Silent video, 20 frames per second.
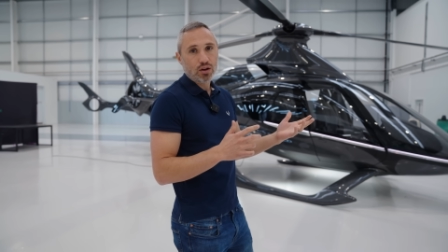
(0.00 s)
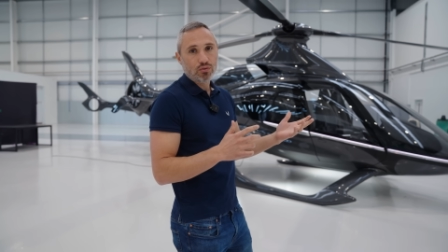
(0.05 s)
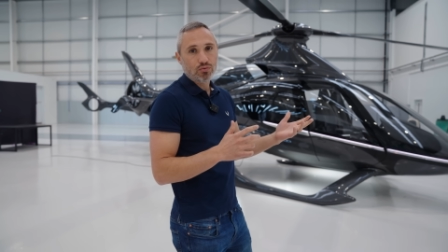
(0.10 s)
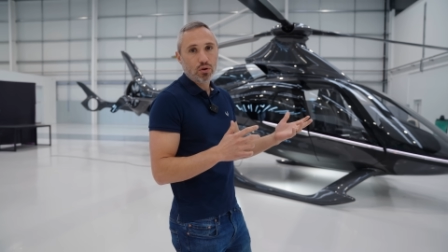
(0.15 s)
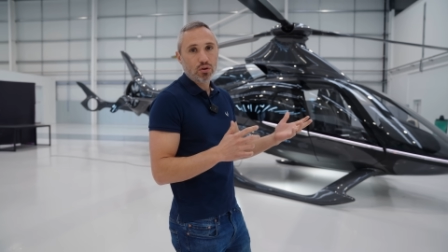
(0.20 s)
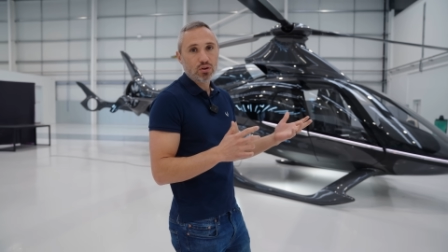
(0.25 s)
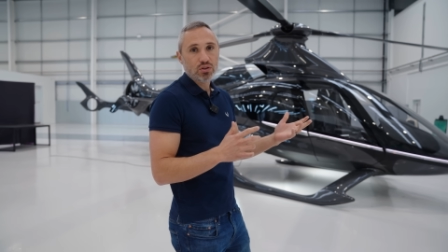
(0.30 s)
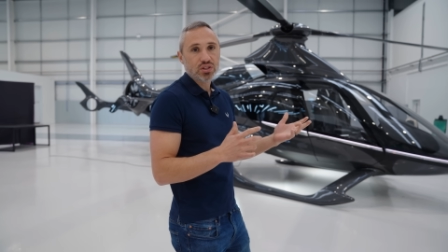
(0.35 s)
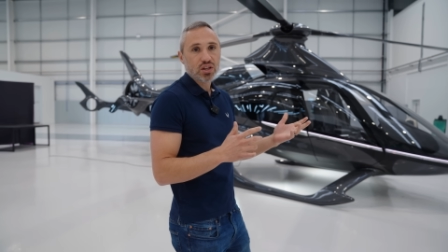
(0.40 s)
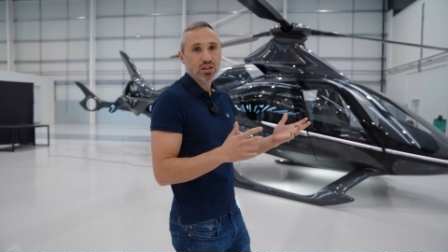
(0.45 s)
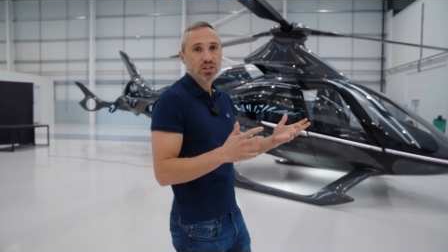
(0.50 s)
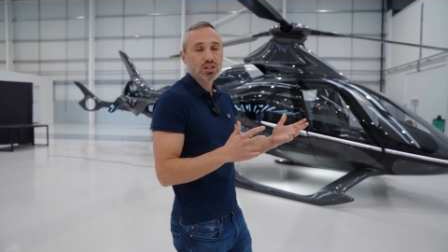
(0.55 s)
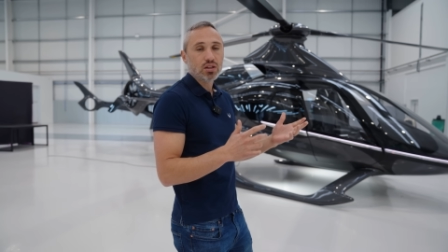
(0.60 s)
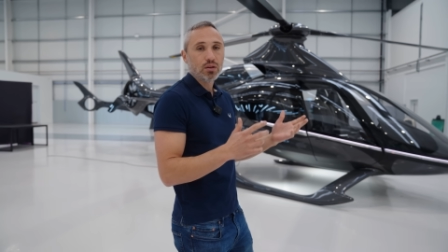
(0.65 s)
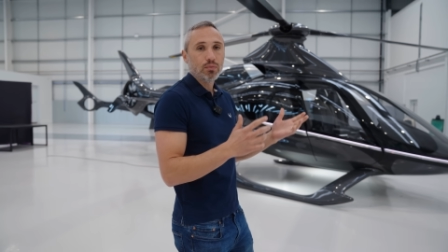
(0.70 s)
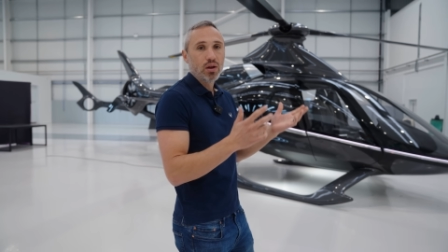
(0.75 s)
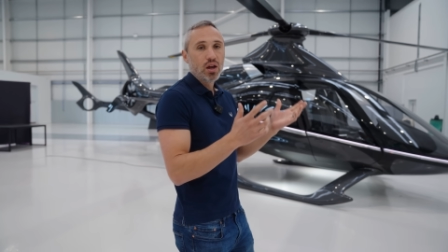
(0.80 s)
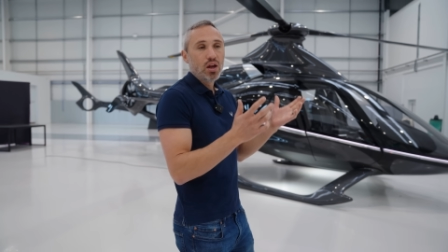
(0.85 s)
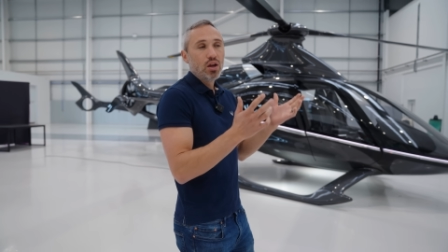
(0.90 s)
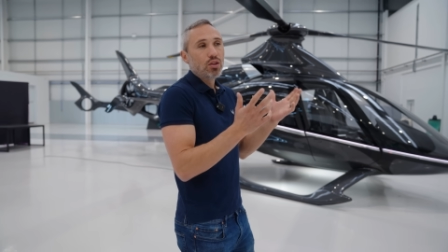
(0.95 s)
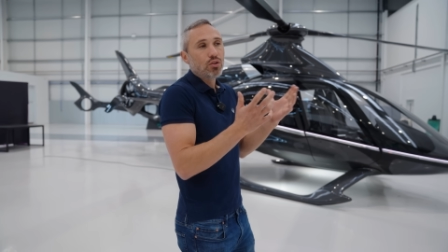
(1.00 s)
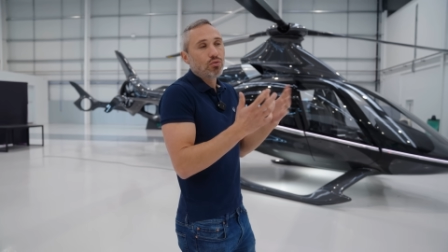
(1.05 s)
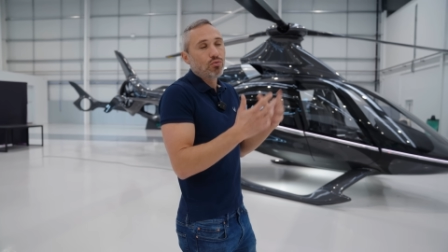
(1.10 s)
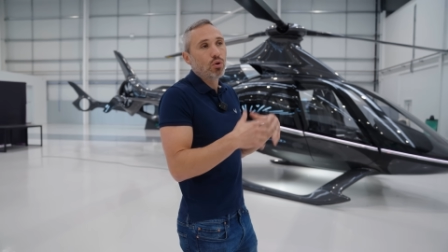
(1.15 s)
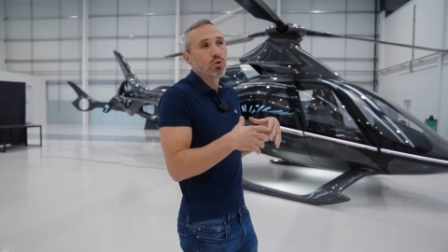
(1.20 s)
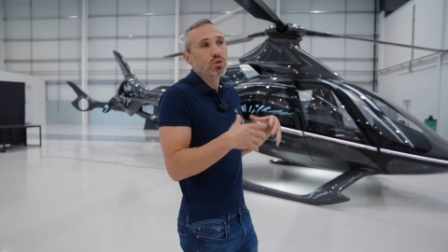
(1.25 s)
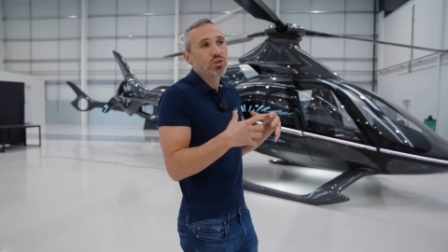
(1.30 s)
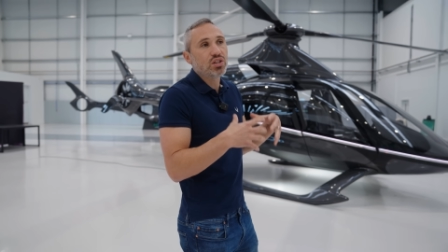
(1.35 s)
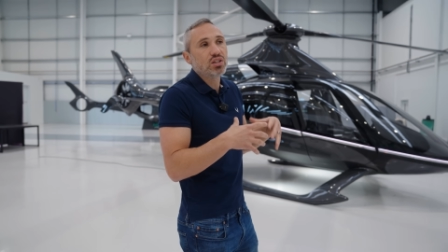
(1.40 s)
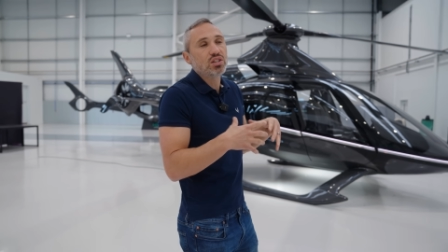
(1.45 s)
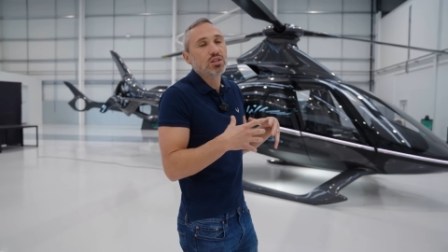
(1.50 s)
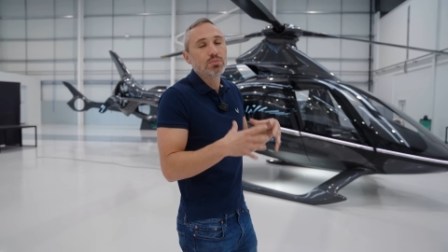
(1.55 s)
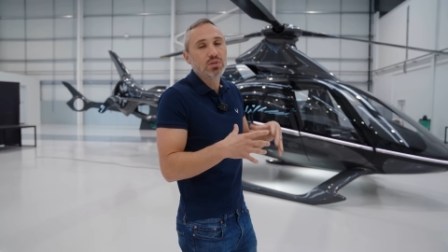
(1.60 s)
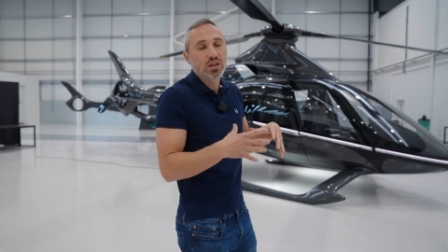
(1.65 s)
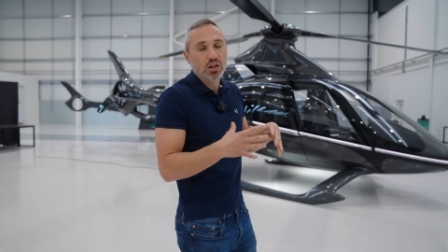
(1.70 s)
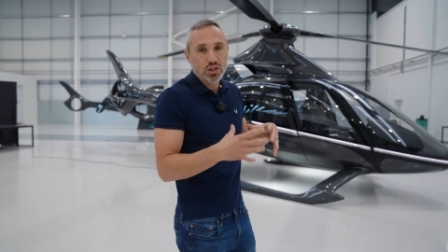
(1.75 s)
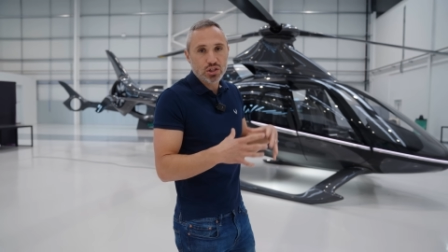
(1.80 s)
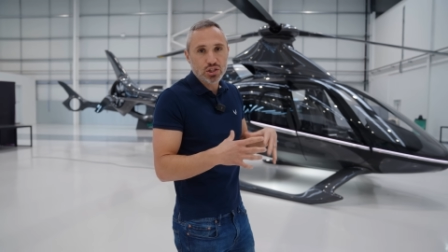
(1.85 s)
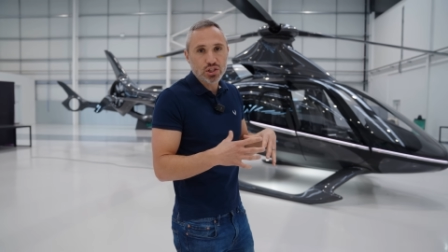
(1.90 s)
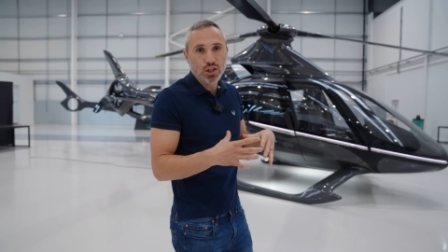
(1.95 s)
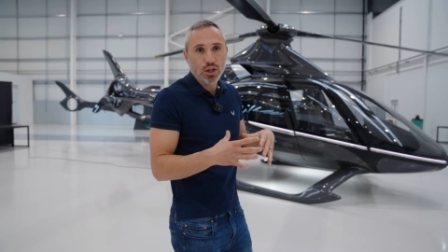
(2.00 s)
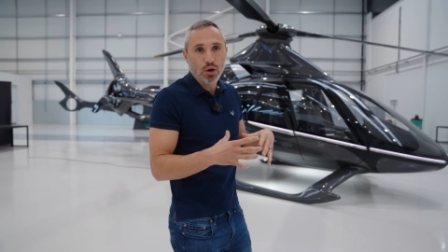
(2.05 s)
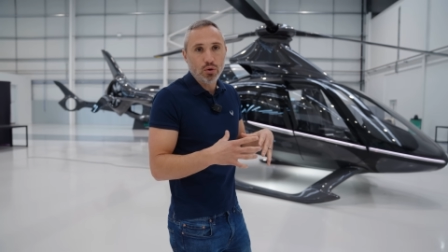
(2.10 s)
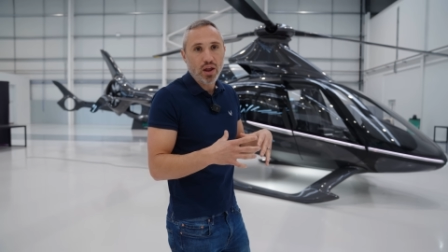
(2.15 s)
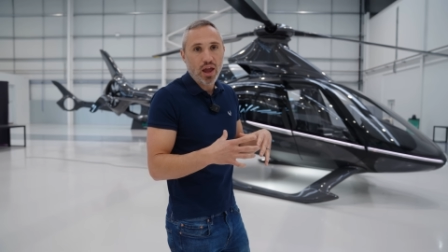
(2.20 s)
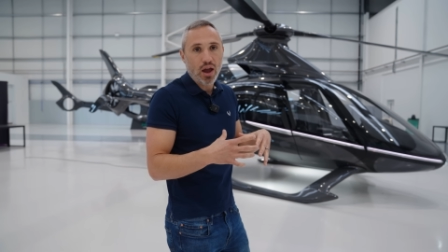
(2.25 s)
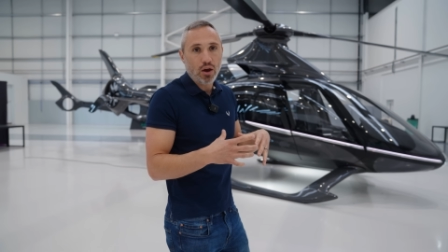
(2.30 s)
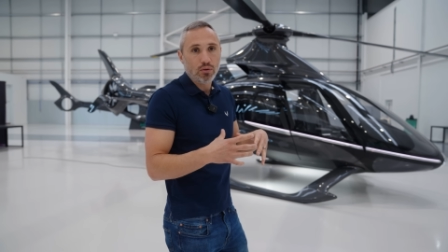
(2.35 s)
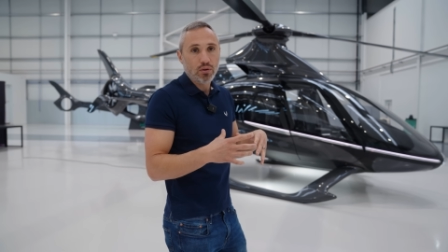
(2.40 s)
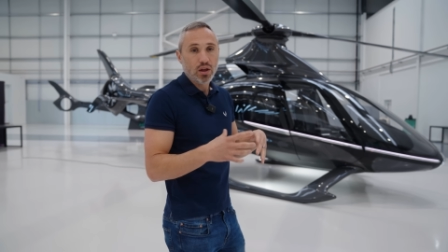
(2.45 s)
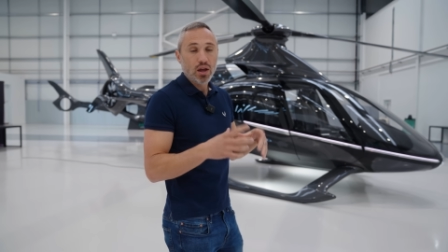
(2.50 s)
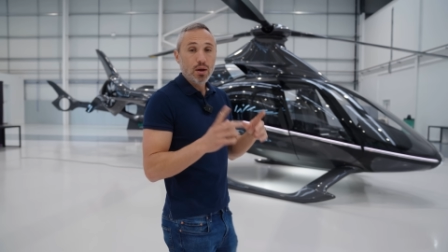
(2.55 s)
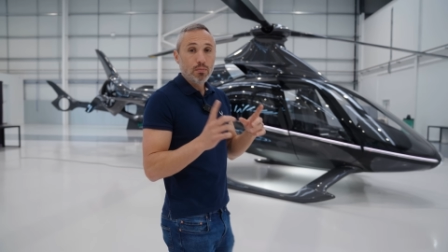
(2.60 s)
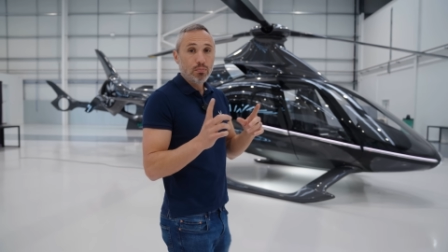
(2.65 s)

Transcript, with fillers: rotor system, the rotor system's gonna slow down.